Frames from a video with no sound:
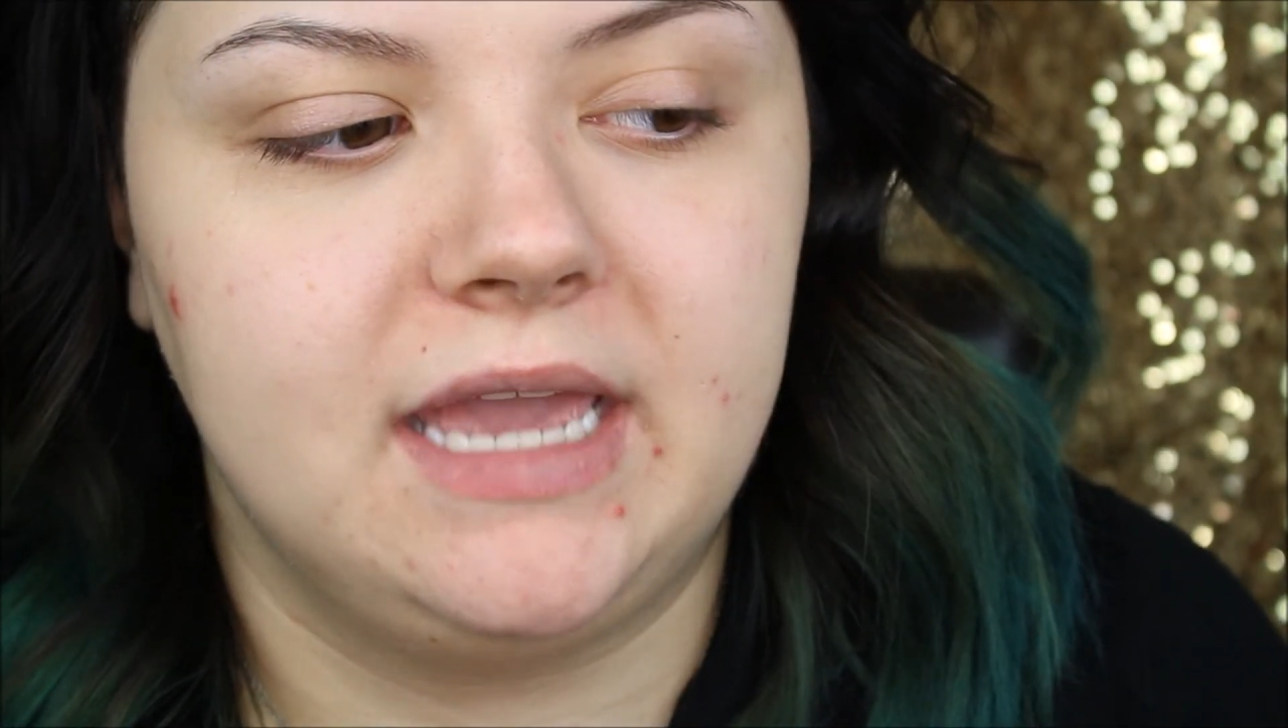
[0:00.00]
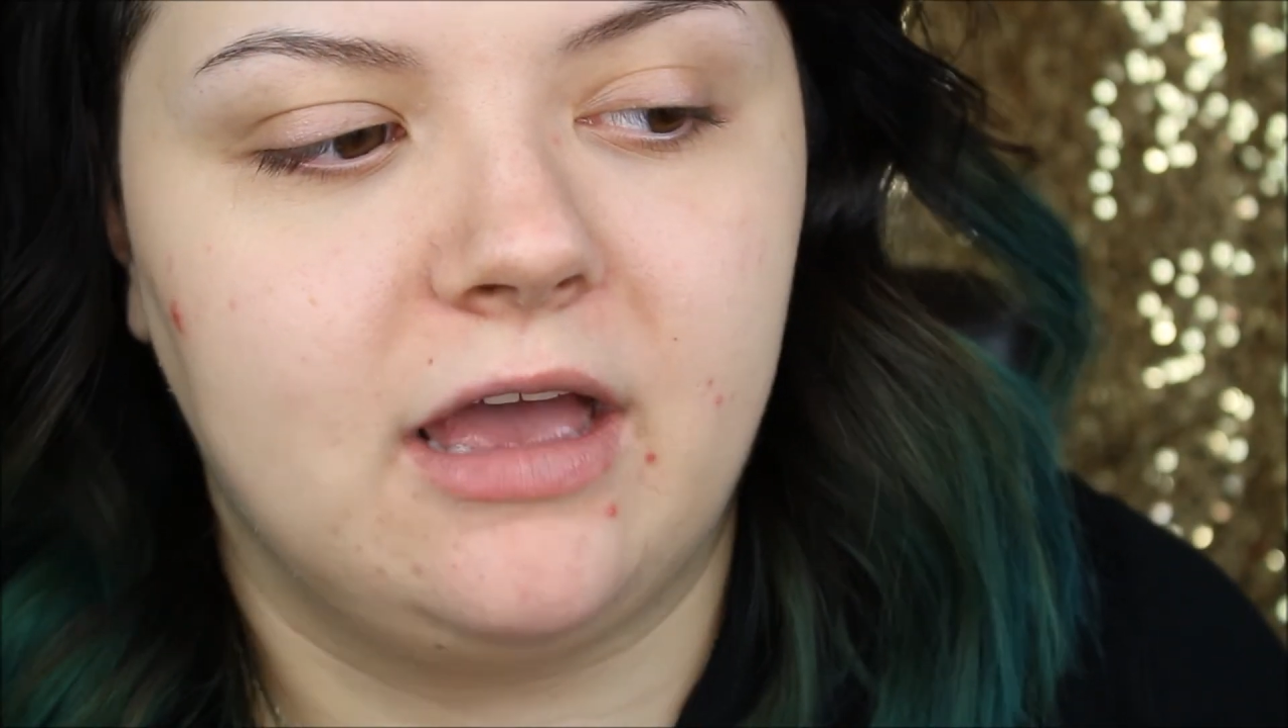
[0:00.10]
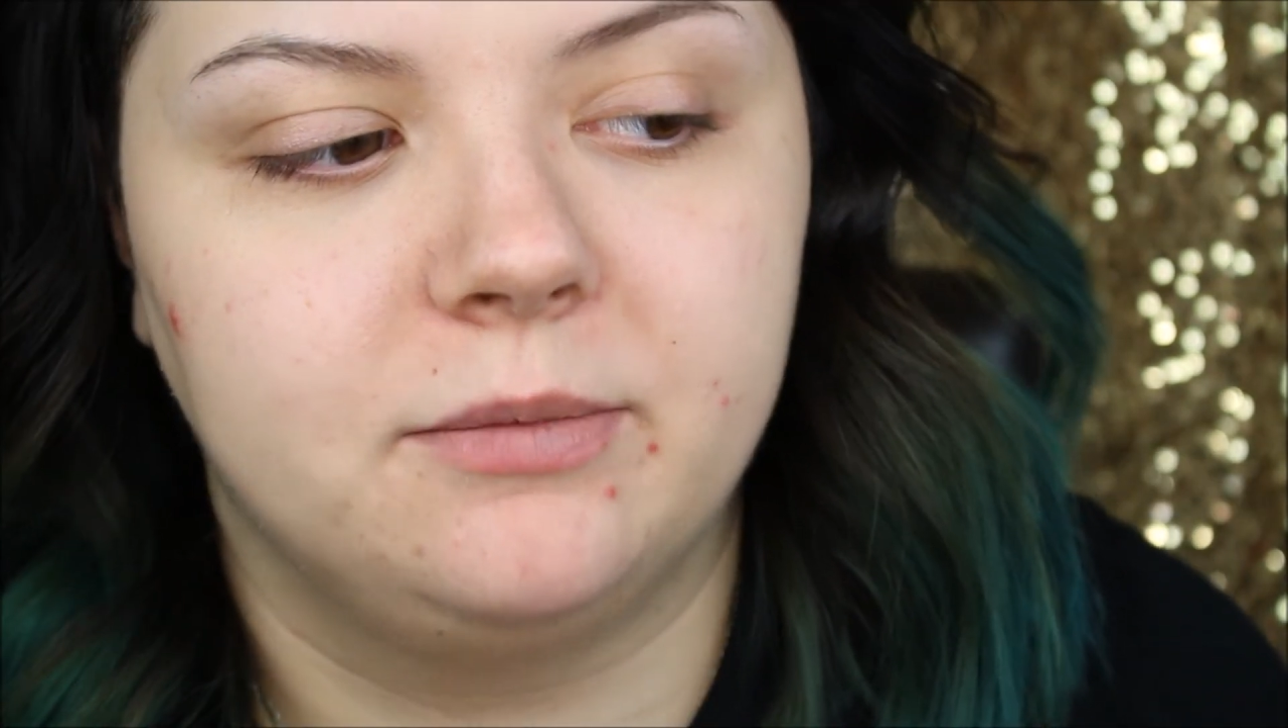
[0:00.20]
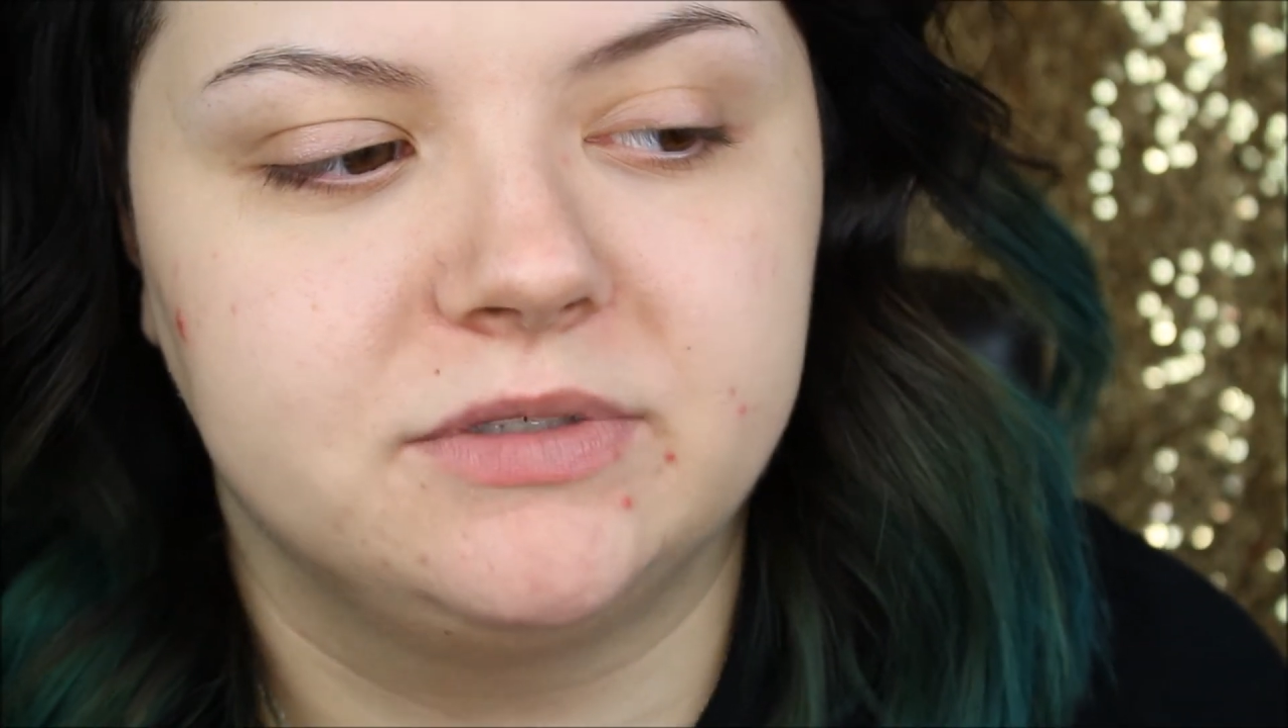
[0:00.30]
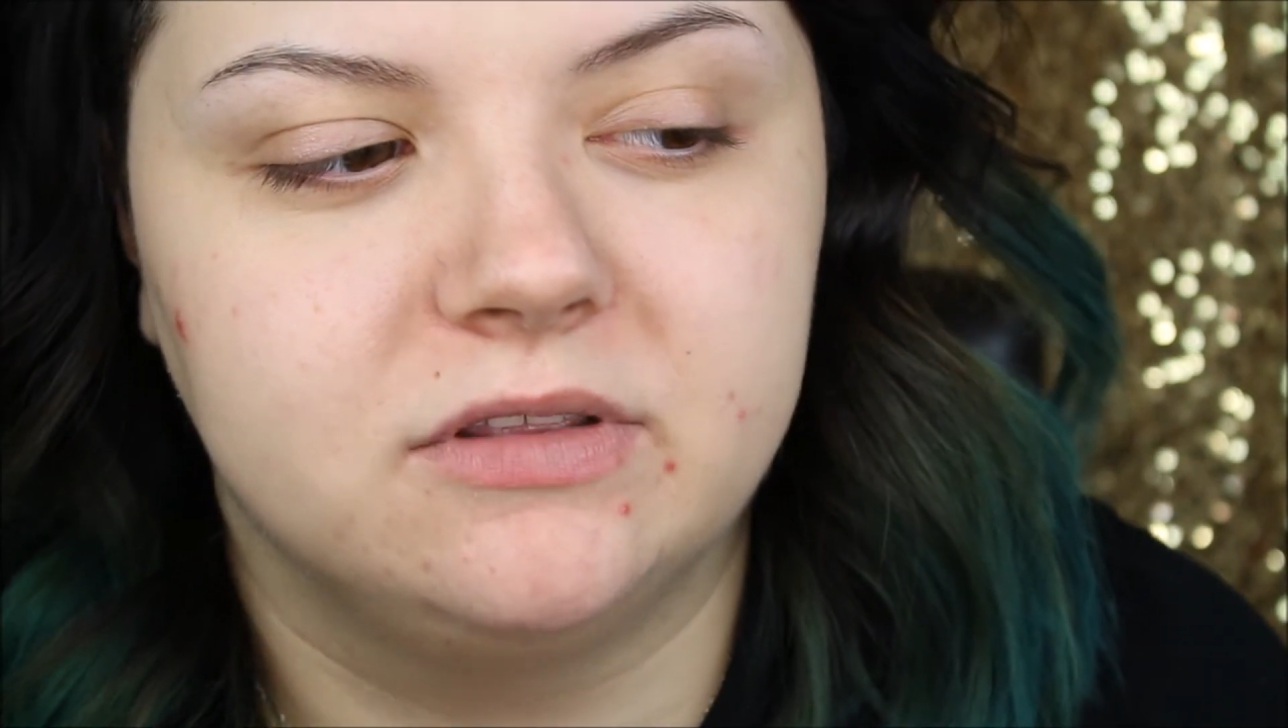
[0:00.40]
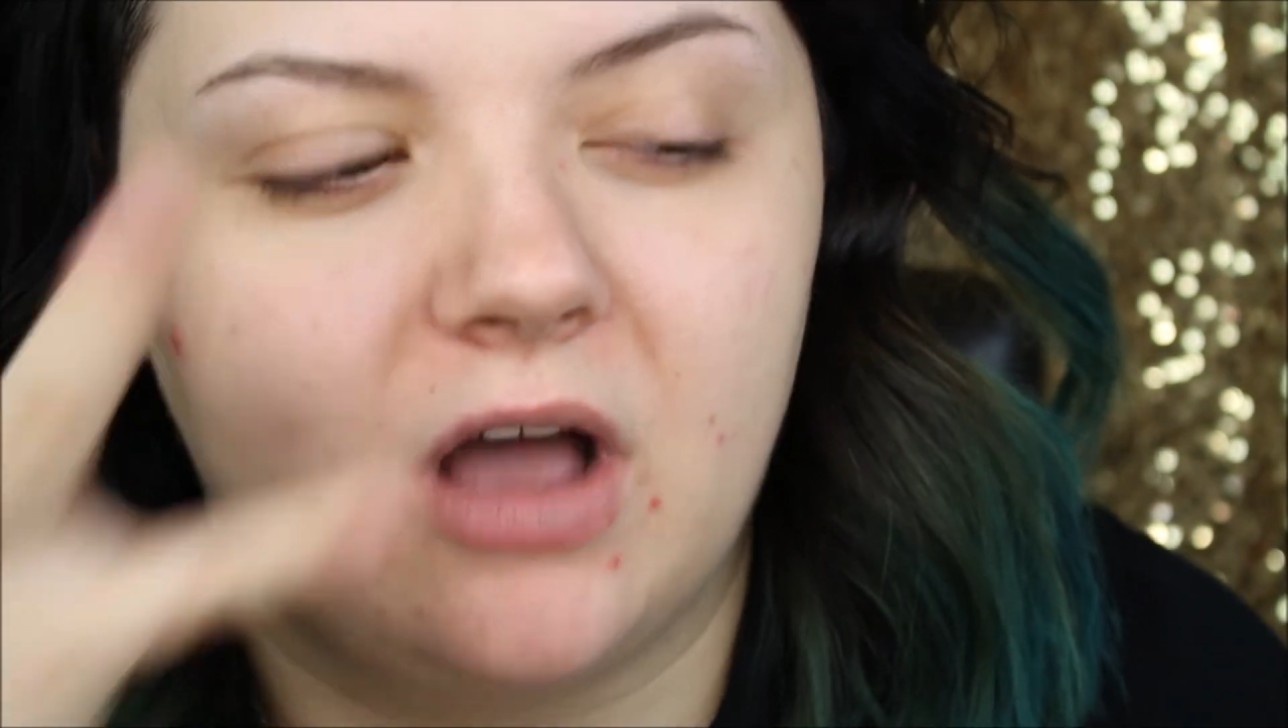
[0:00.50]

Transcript: helps